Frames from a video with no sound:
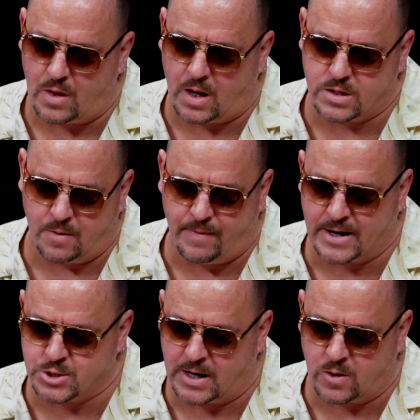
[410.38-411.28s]
to
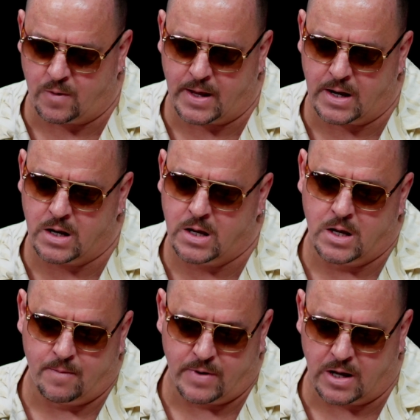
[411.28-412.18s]
backtrack on that.
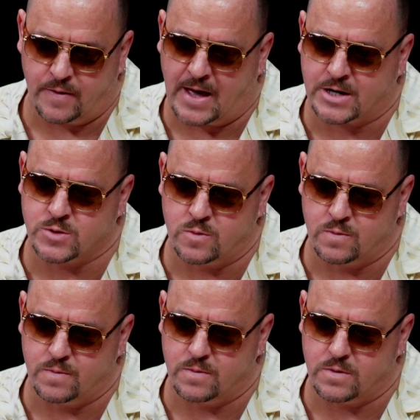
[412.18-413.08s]
But yeah, the actual,
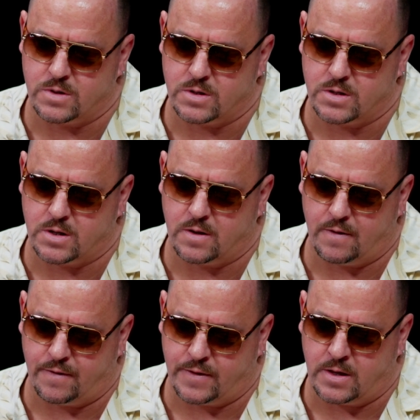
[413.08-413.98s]

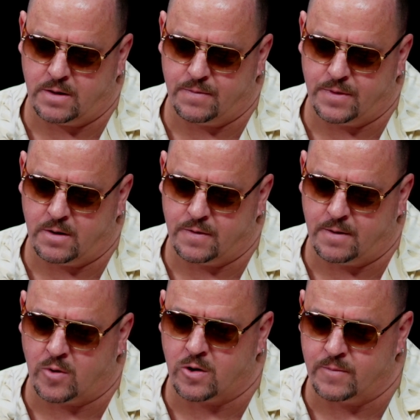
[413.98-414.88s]
the
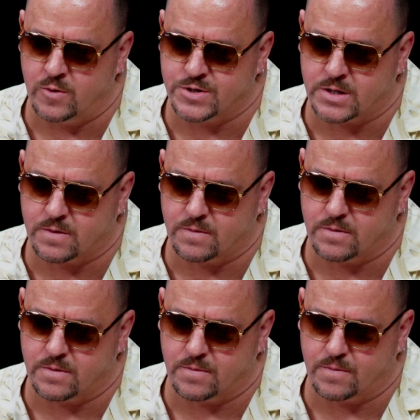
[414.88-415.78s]
murder music
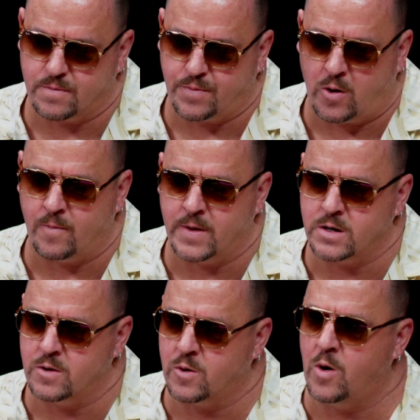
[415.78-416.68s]
poem that
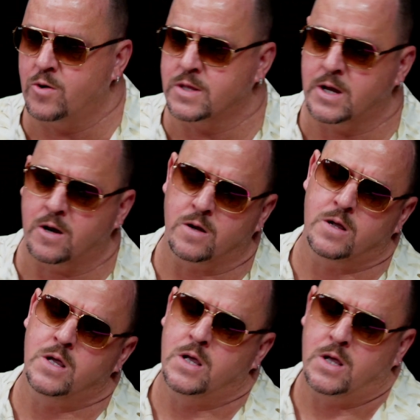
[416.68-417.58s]
you quoted there,
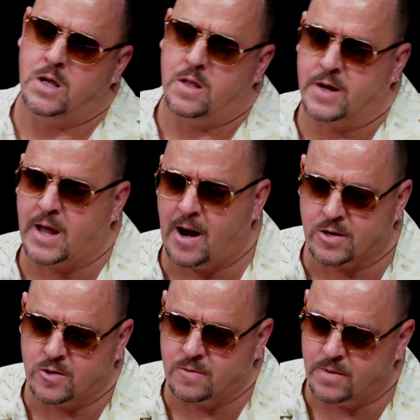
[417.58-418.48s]
the
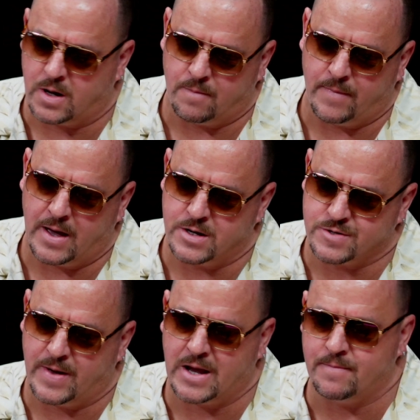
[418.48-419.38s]
character is
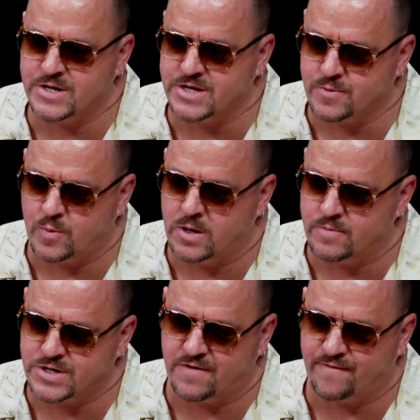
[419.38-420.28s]
Mad Mrs.
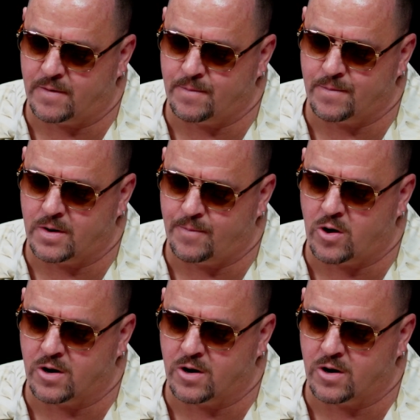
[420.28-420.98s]
Williamson from a part of the